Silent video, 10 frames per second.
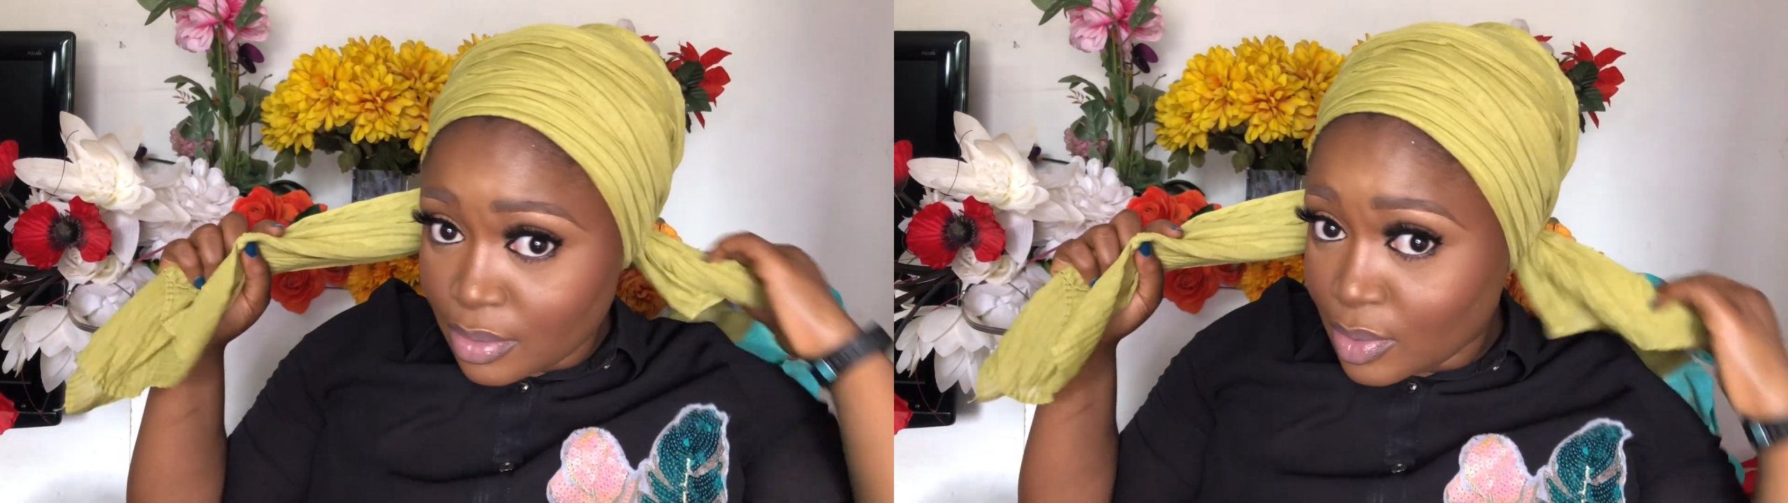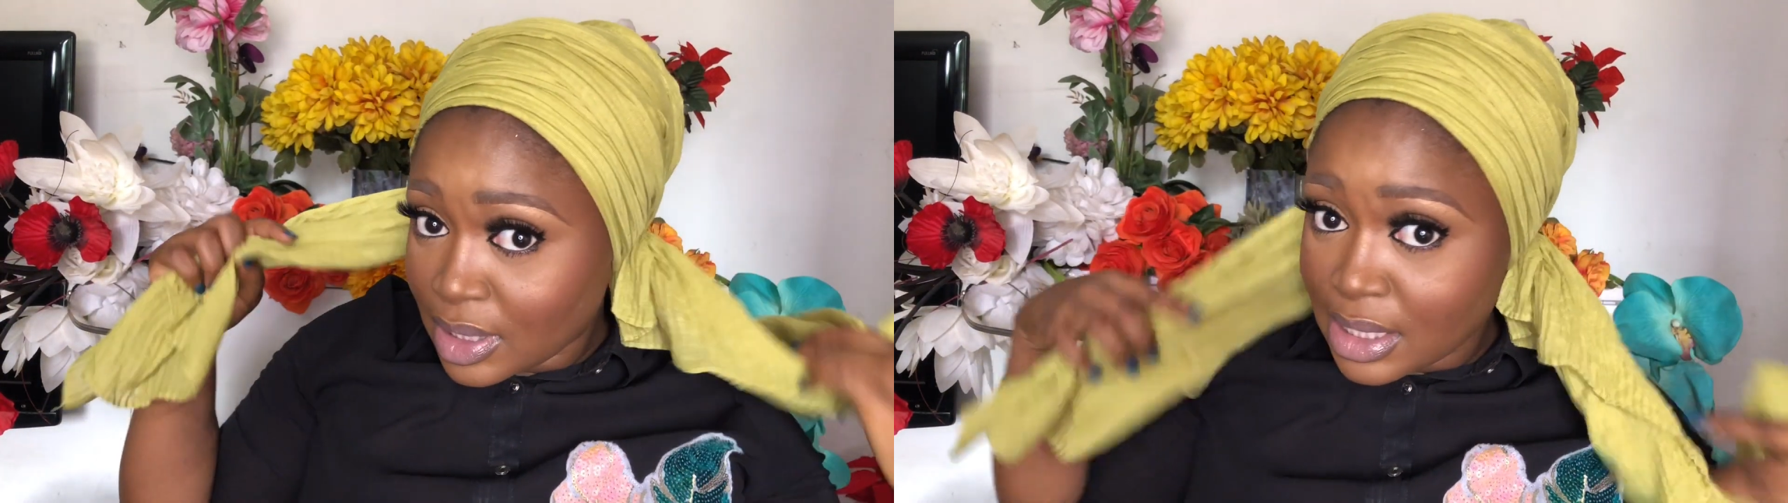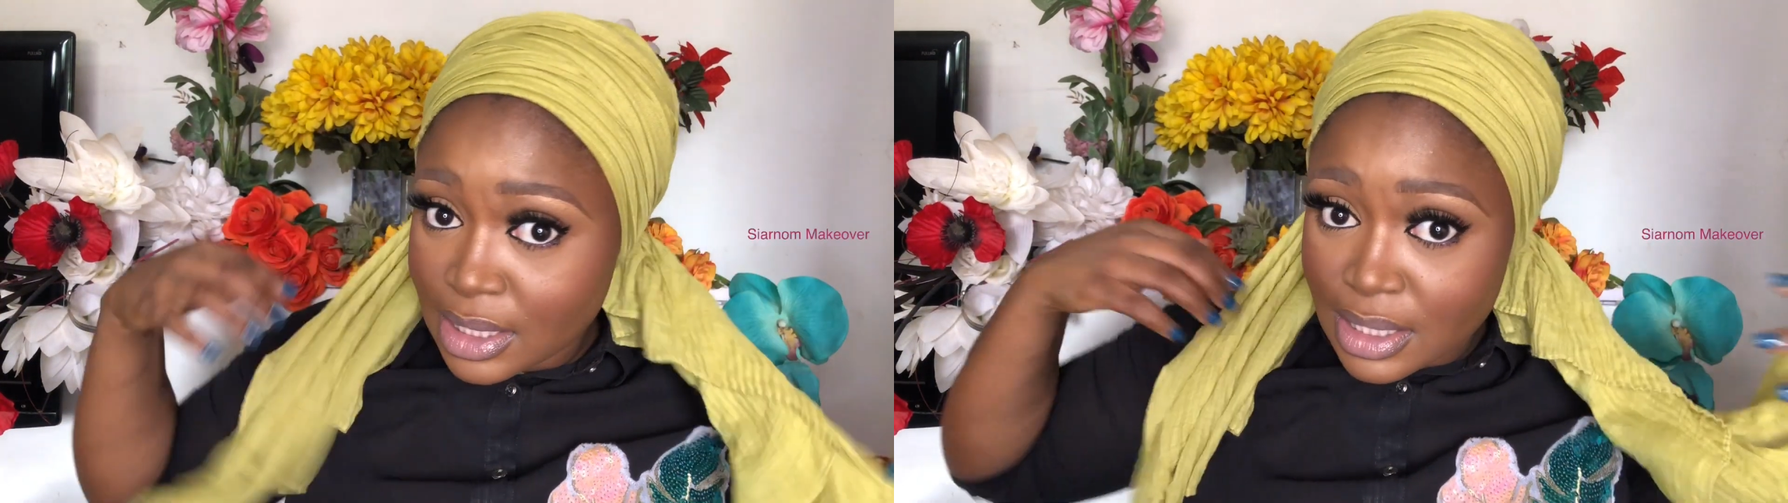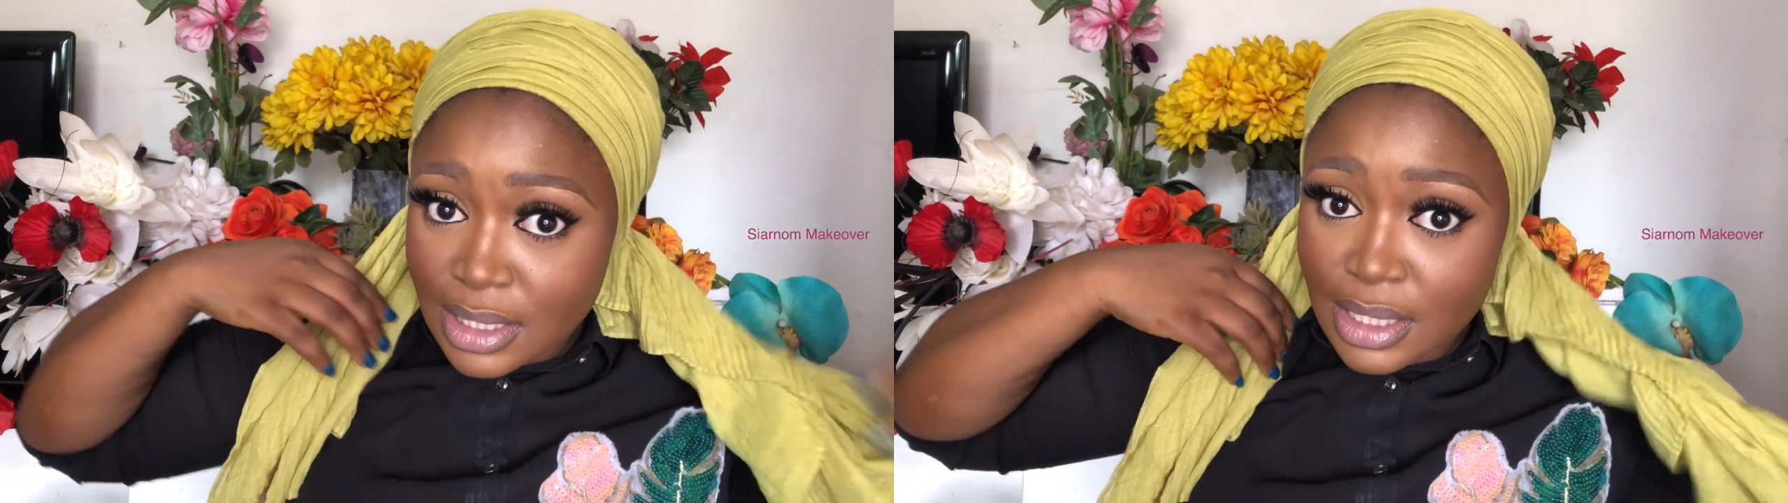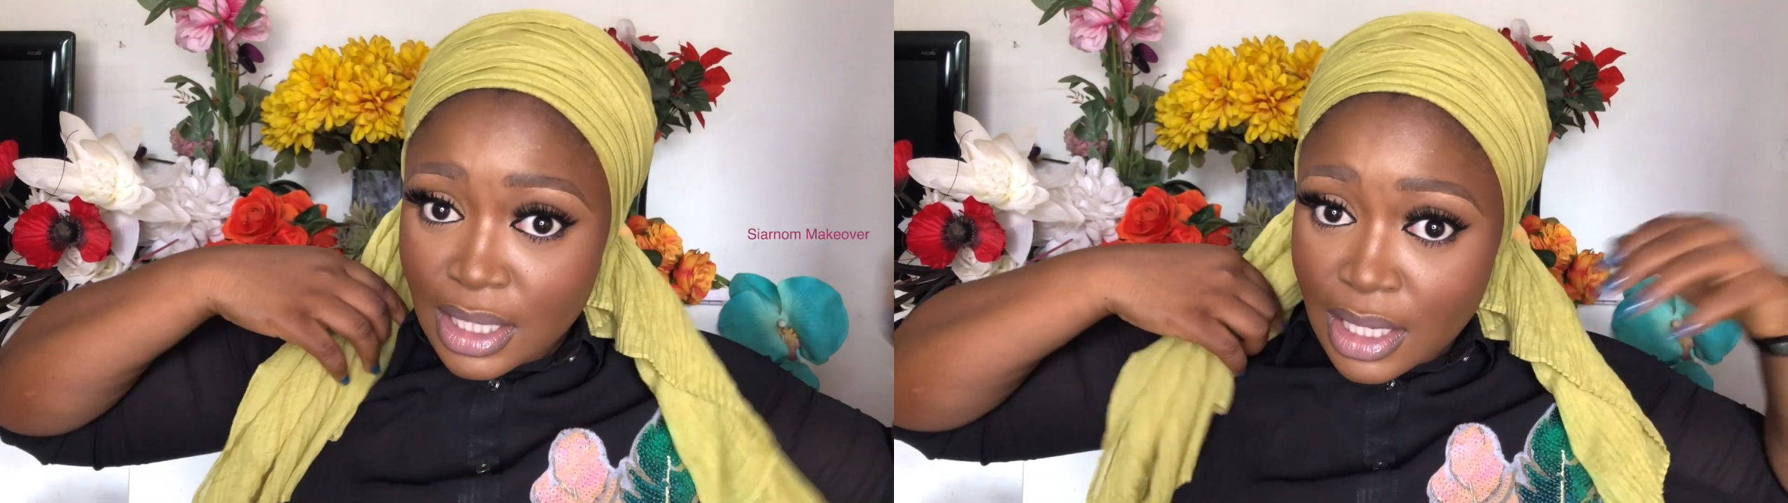with
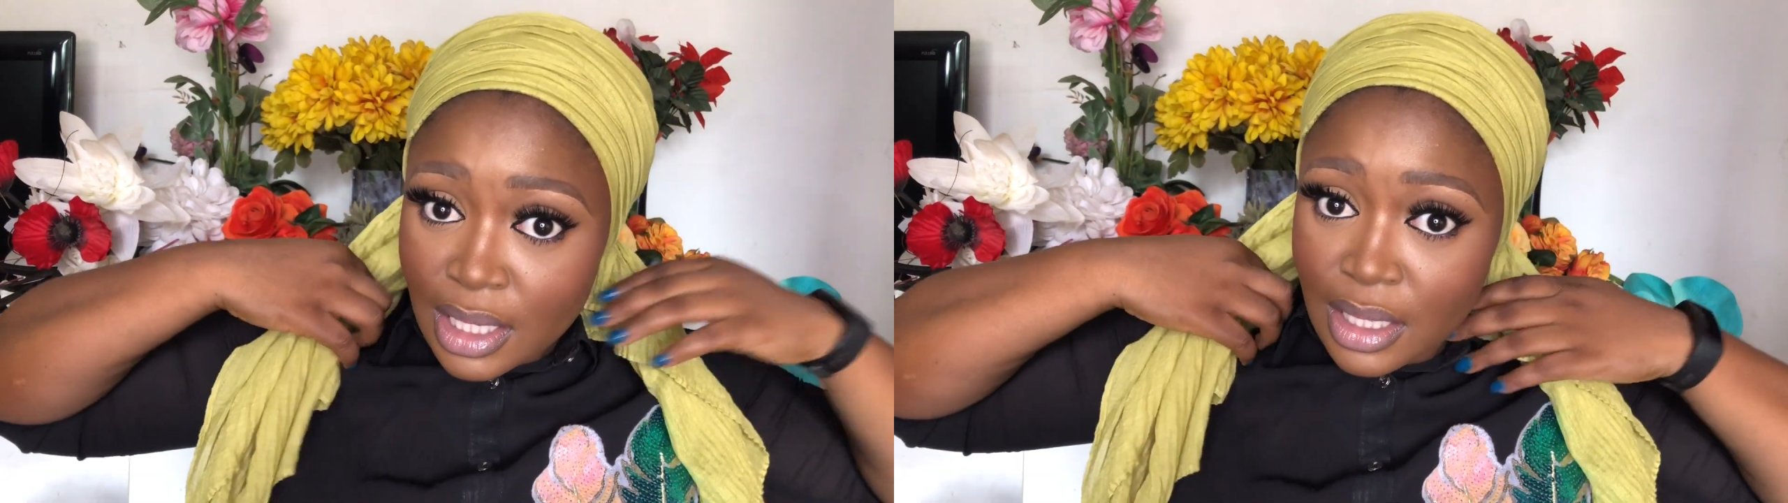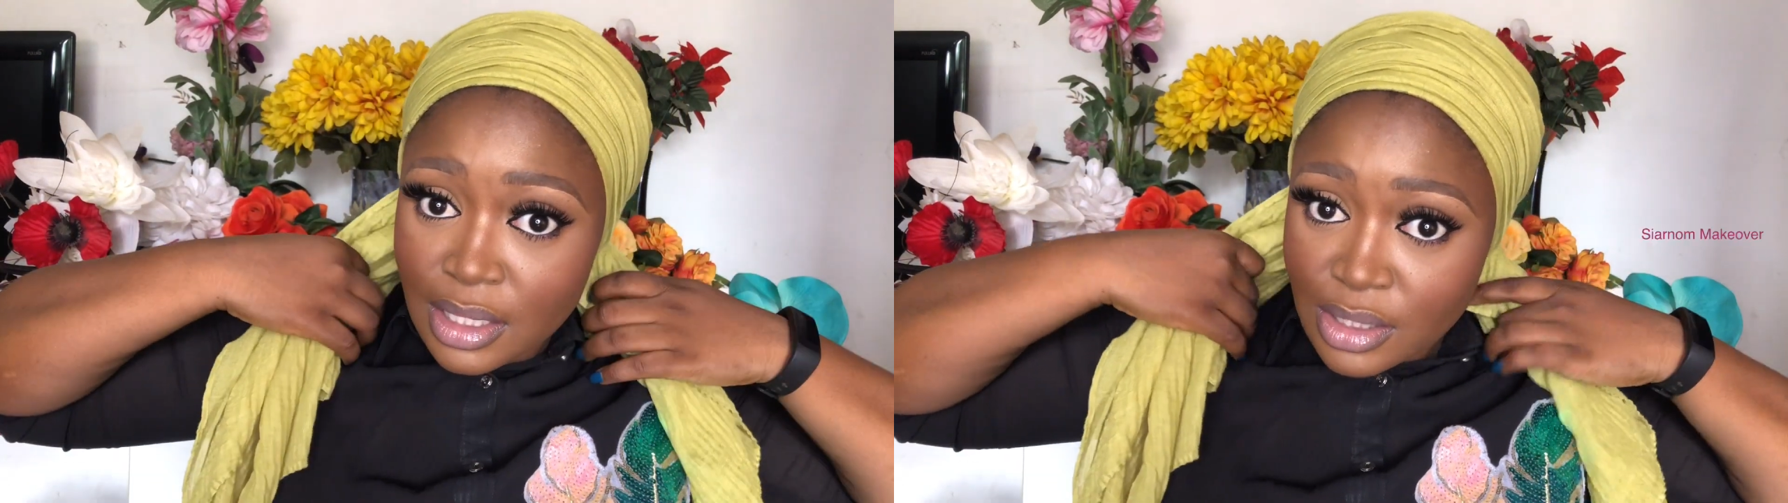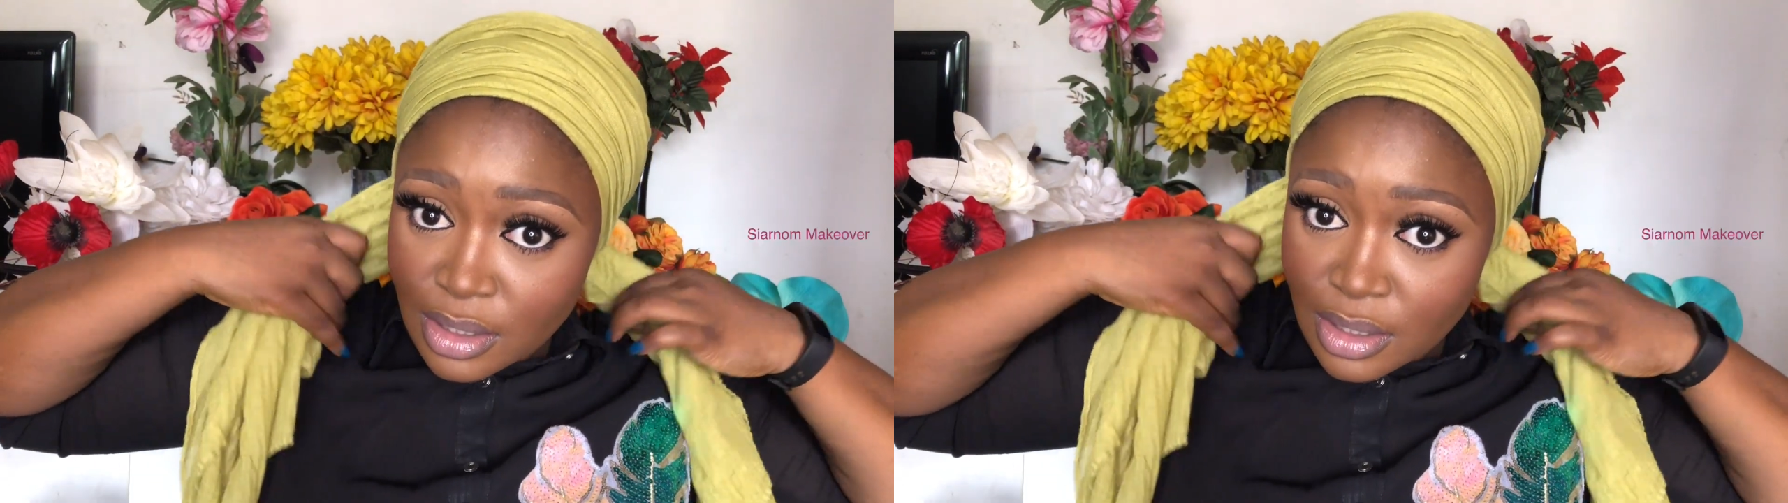this is